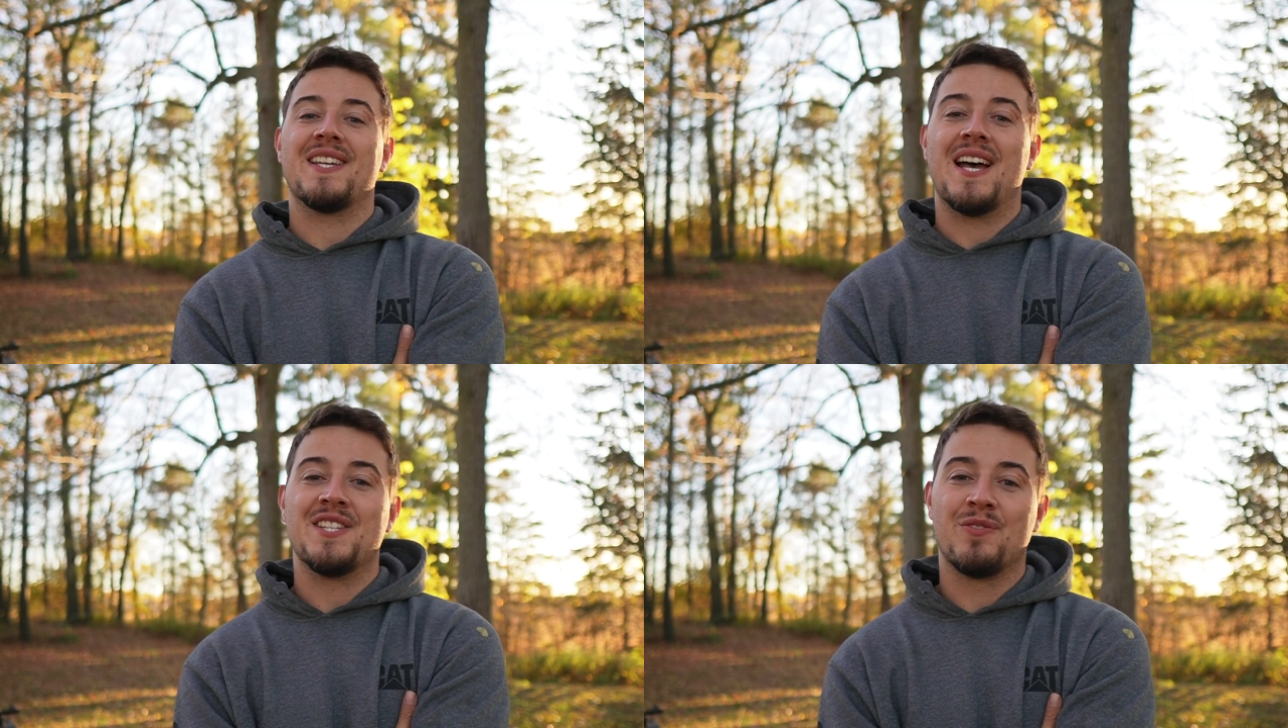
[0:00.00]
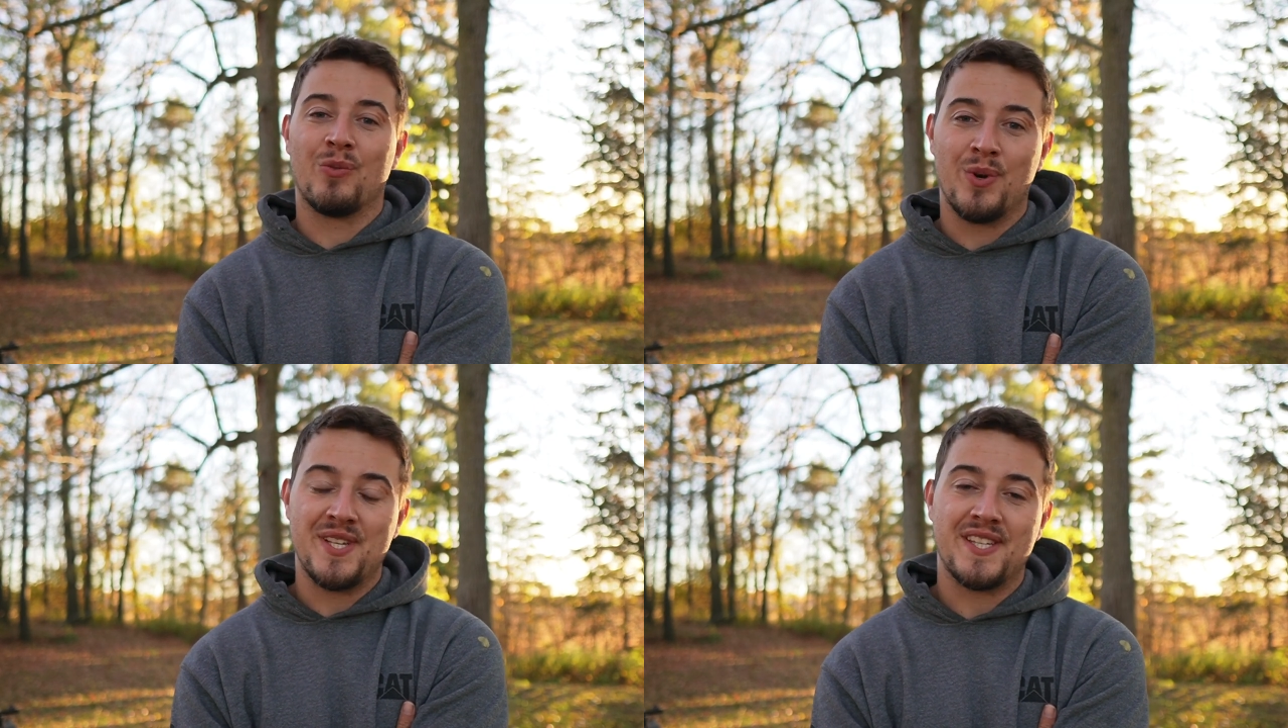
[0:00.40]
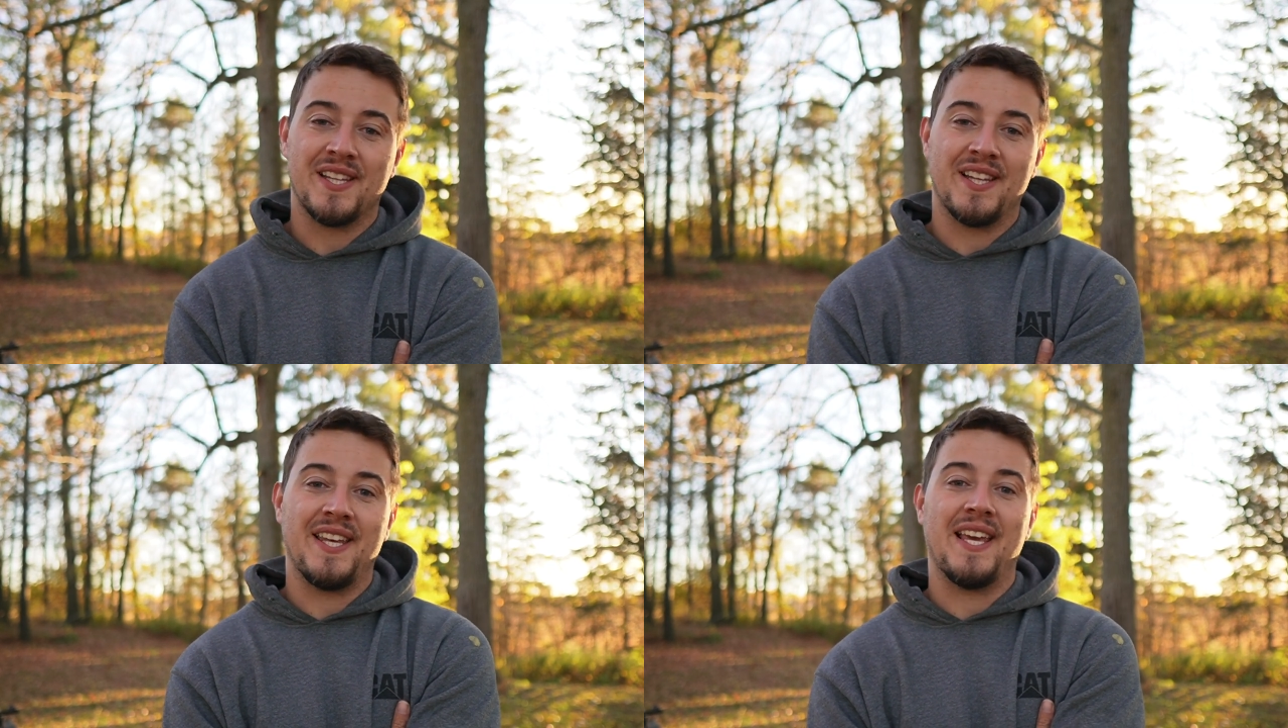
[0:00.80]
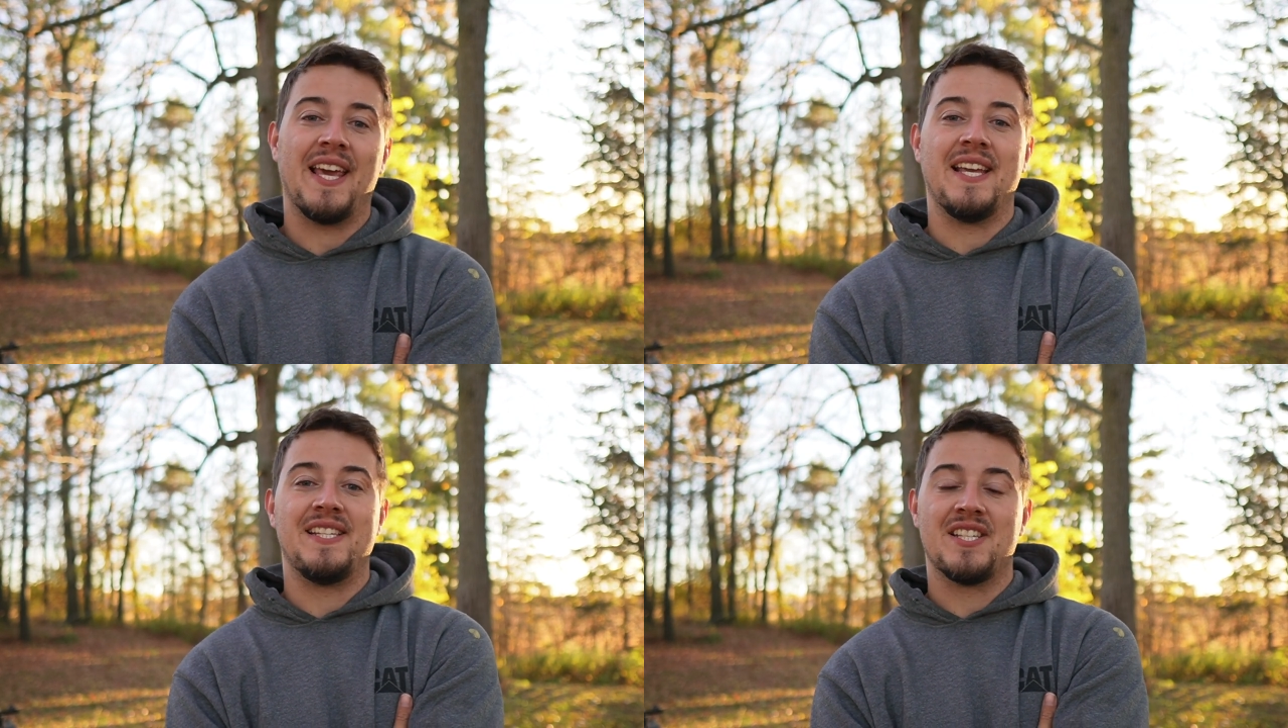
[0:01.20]
As of recently,
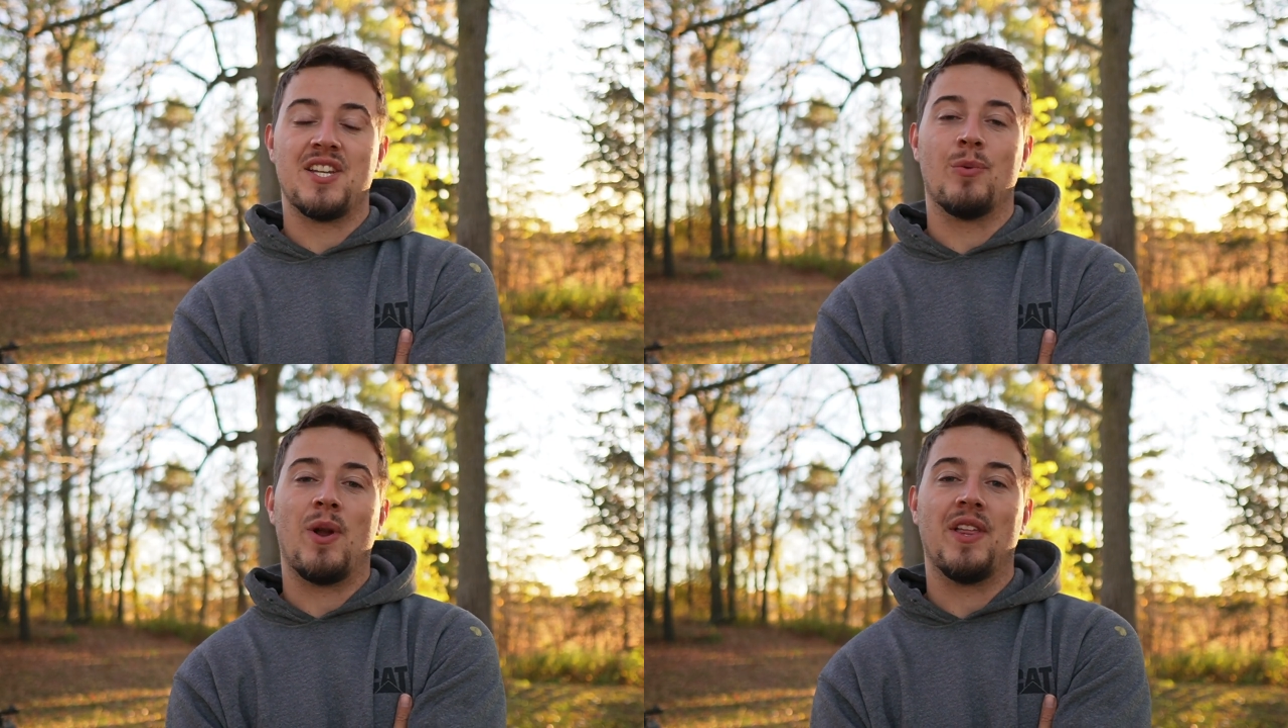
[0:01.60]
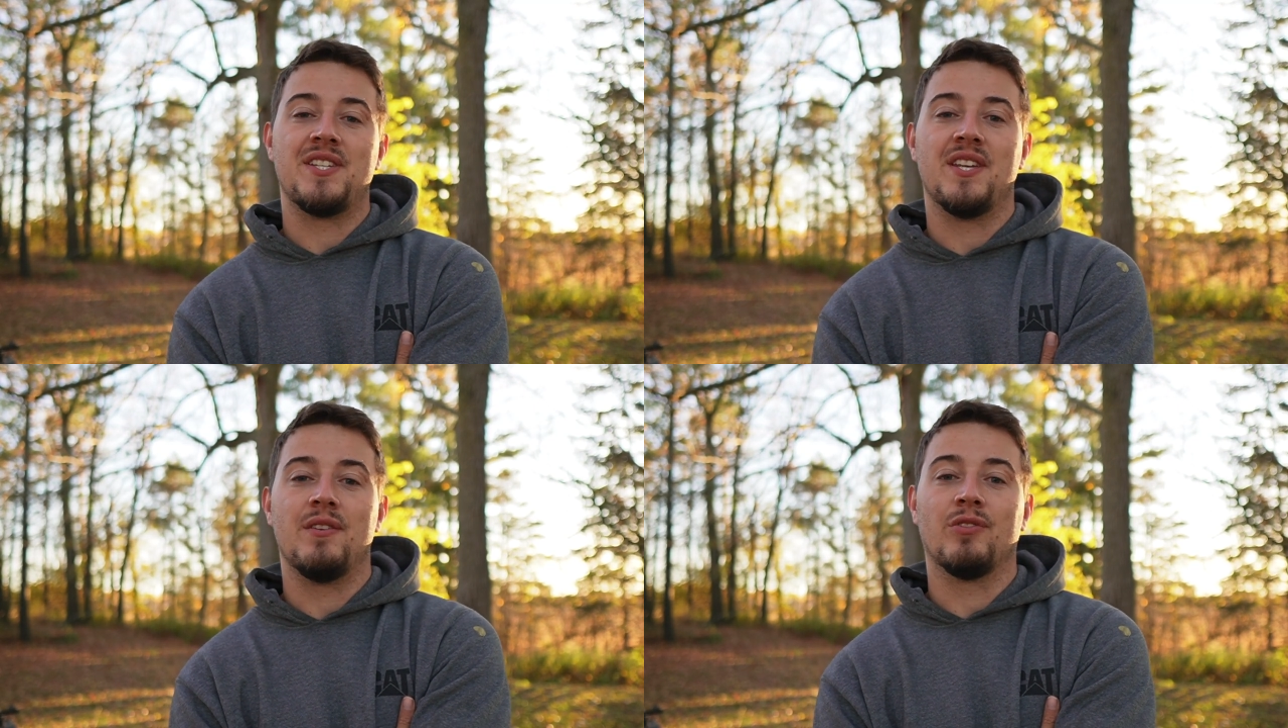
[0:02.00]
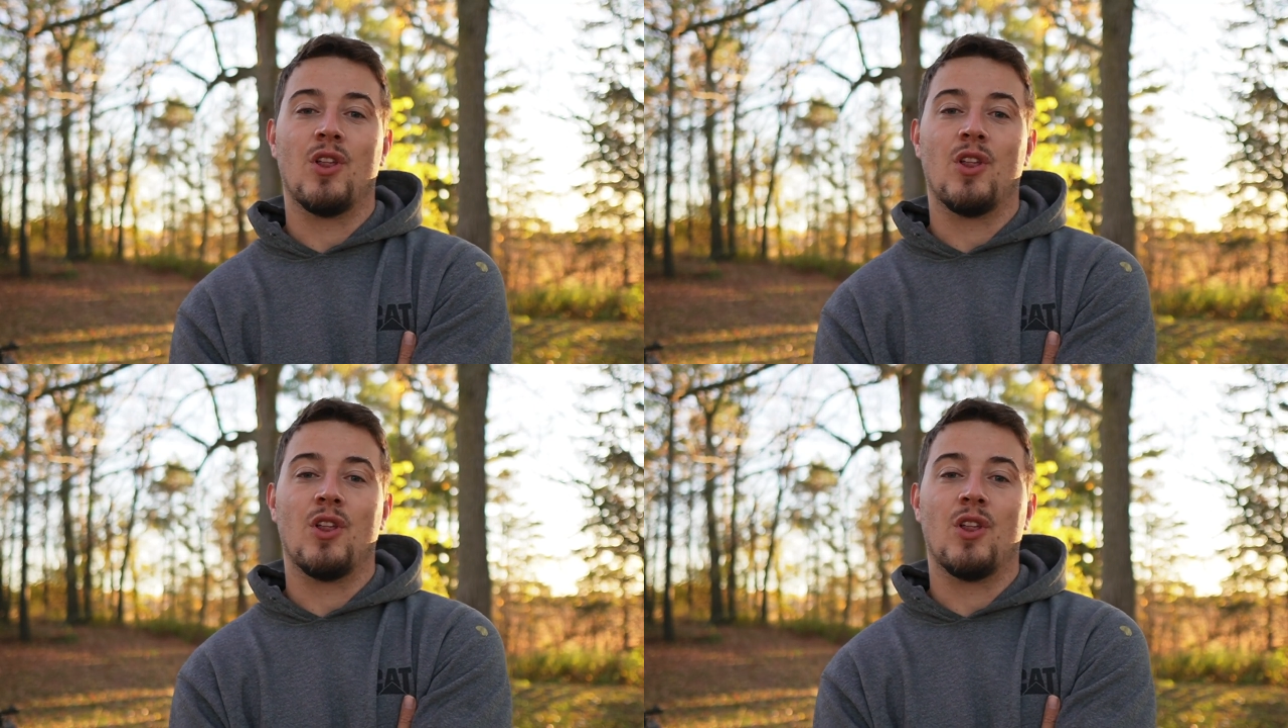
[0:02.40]
a distant relative